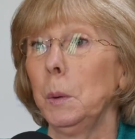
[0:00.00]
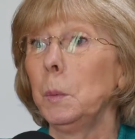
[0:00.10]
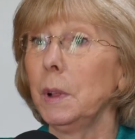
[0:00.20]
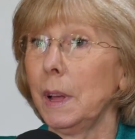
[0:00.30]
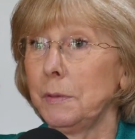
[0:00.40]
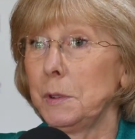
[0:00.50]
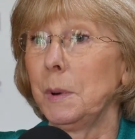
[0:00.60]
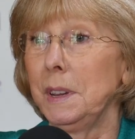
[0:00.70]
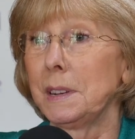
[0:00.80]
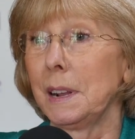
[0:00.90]
we'll have to
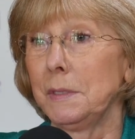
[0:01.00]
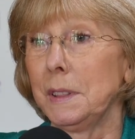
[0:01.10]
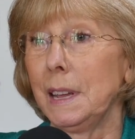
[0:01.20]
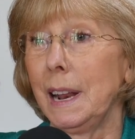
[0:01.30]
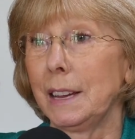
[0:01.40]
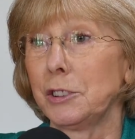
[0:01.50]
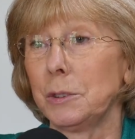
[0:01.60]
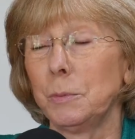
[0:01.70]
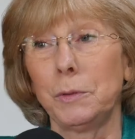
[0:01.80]
wait until after the election.